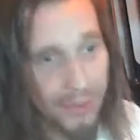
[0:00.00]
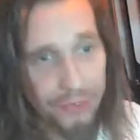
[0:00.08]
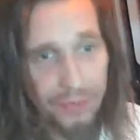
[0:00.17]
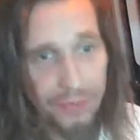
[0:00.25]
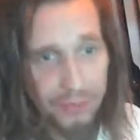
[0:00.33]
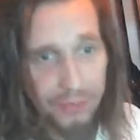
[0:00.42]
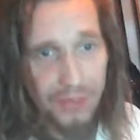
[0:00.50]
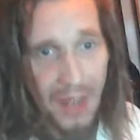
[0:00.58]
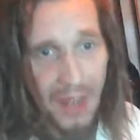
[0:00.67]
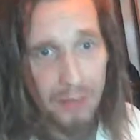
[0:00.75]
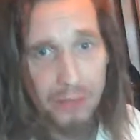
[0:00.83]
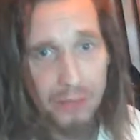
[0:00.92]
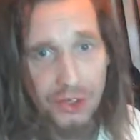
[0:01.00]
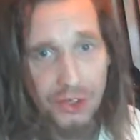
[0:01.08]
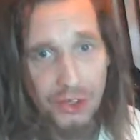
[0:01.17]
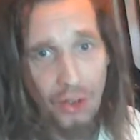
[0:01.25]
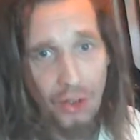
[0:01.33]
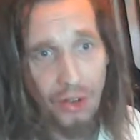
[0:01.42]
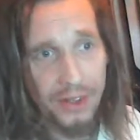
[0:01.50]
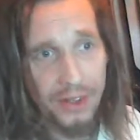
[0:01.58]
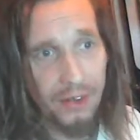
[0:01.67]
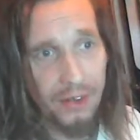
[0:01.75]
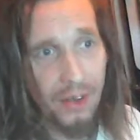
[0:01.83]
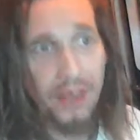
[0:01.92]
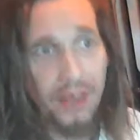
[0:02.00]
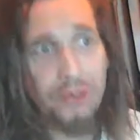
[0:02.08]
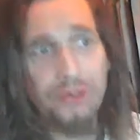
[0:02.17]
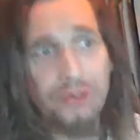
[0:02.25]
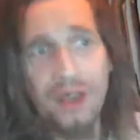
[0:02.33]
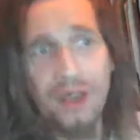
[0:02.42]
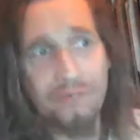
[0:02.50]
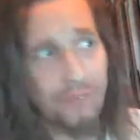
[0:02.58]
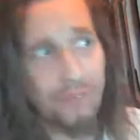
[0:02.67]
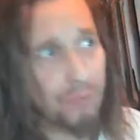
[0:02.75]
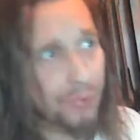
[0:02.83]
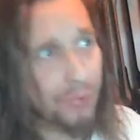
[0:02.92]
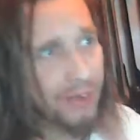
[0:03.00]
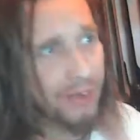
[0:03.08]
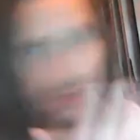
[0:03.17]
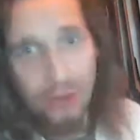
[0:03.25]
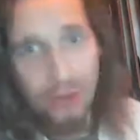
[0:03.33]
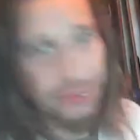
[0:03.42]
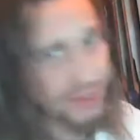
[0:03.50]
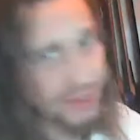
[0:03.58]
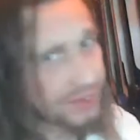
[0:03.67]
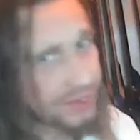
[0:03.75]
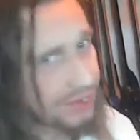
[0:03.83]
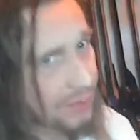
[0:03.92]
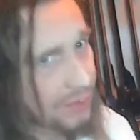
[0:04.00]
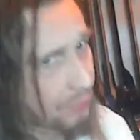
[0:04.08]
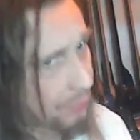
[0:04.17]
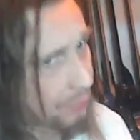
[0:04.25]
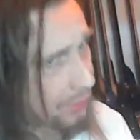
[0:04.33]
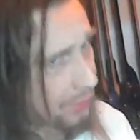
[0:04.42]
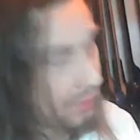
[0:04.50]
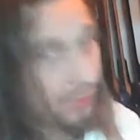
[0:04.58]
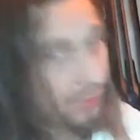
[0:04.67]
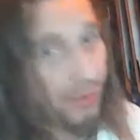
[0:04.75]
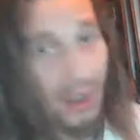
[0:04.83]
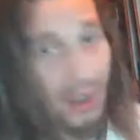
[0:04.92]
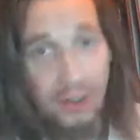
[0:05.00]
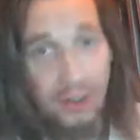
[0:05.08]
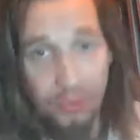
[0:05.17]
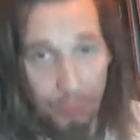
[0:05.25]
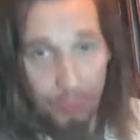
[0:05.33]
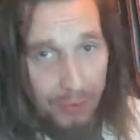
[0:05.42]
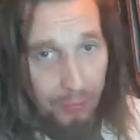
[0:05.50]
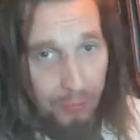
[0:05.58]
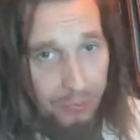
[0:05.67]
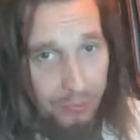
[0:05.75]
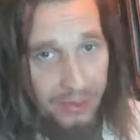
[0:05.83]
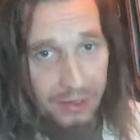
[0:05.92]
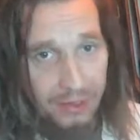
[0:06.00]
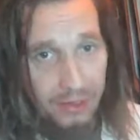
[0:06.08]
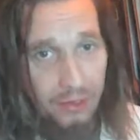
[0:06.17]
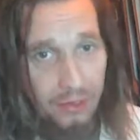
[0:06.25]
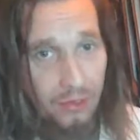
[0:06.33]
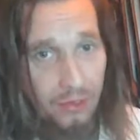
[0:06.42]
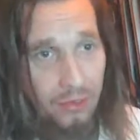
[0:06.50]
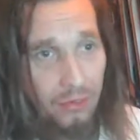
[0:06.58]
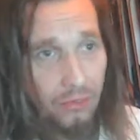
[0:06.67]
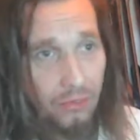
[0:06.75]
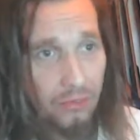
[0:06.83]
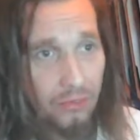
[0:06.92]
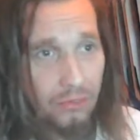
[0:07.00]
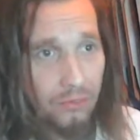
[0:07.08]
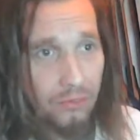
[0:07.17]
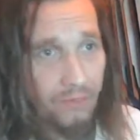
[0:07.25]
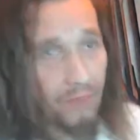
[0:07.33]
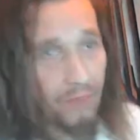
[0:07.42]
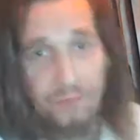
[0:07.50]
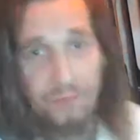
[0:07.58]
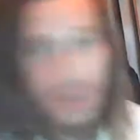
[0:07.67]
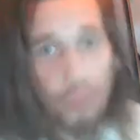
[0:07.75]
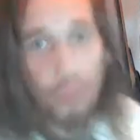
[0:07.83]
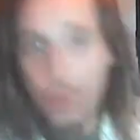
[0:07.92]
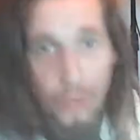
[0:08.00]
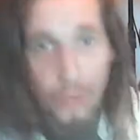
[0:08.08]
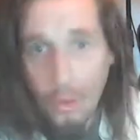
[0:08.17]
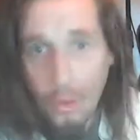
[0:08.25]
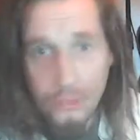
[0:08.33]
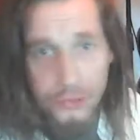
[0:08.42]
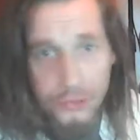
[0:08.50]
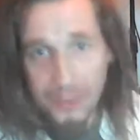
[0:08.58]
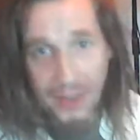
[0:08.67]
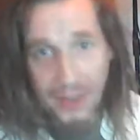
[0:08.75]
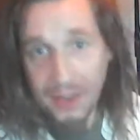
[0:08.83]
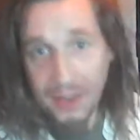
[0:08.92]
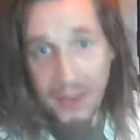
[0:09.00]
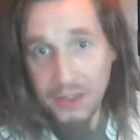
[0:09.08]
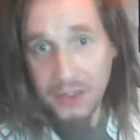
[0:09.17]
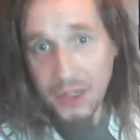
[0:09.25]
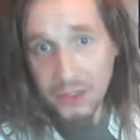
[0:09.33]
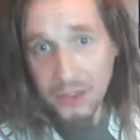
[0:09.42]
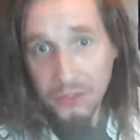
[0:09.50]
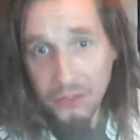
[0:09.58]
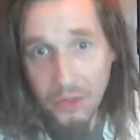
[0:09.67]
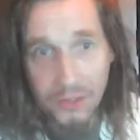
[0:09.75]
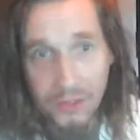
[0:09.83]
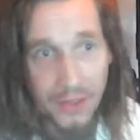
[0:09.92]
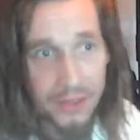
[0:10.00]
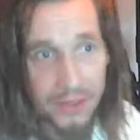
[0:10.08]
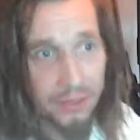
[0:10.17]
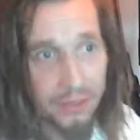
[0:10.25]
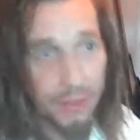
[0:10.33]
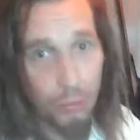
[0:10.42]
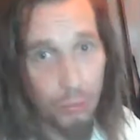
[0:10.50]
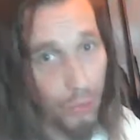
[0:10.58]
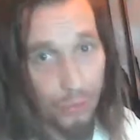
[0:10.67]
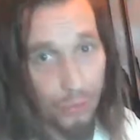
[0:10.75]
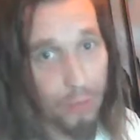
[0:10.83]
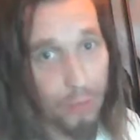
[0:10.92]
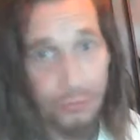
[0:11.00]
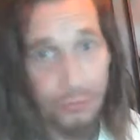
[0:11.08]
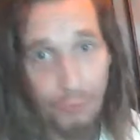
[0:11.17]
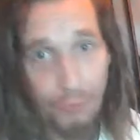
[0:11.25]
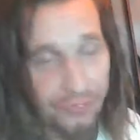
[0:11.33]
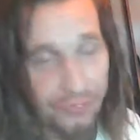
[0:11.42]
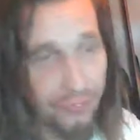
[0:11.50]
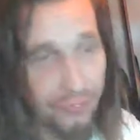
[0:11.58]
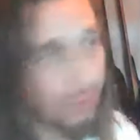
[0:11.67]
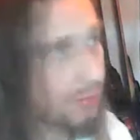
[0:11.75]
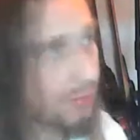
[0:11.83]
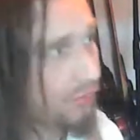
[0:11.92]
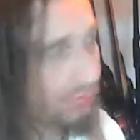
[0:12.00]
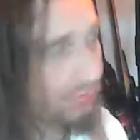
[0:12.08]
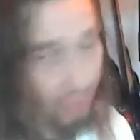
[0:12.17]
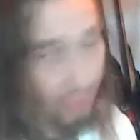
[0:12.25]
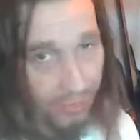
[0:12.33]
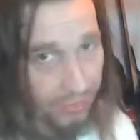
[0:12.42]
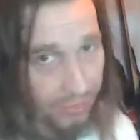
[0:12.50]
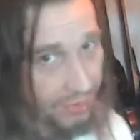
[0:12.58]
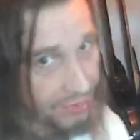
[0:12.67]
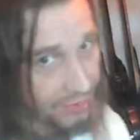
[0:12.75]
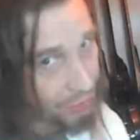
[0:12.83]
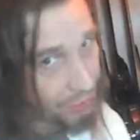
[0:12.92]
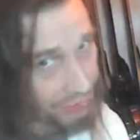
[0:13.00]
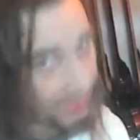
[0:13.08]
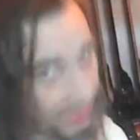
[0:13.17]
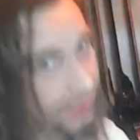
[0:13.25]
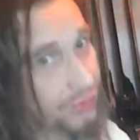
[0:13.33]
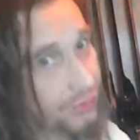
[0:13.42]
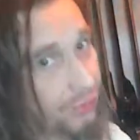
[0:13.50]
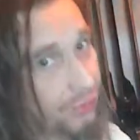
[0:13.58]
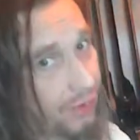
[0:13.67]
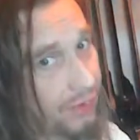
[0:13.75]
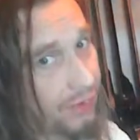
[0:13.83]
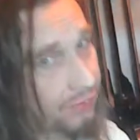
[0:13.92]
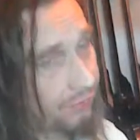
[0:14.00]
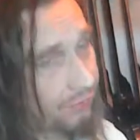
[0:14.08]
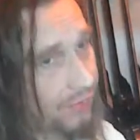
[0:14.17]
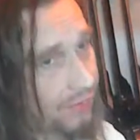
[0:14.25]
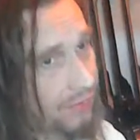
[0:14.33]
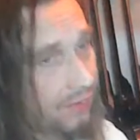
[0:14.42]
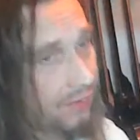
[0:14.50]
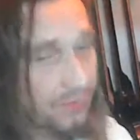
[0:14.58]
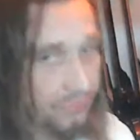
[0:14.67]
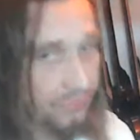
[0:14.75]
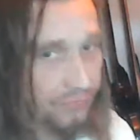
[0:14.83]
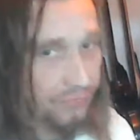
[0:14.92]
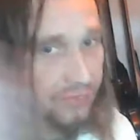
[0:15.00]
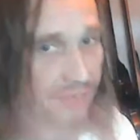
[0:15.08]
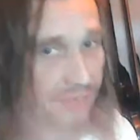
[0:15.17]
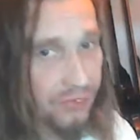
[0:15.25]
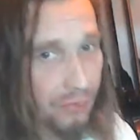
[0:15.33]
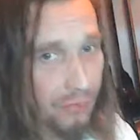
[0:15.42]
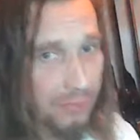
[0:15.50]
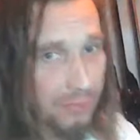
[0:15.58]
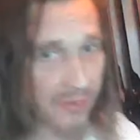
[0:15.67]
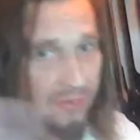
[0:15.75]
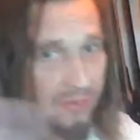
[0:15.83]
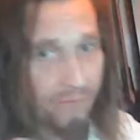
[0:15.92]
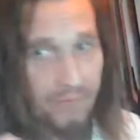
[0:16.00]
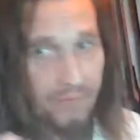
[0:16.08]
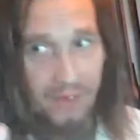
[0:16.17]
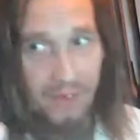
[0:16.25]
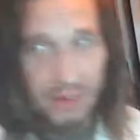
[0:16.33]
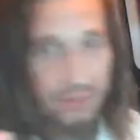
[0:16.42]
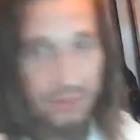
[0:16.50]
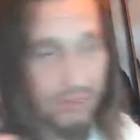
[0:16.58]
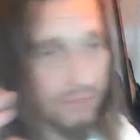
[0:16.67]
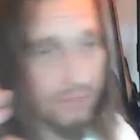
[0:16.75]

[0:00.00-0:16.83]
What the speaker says: where you can be shy and you can have a completely artistic temperament, and you'll be completely that won't hold you back any. Okay, it won't. I promise you. You can be as shy in your shell as you like, right? As long as you get the job done, and you can.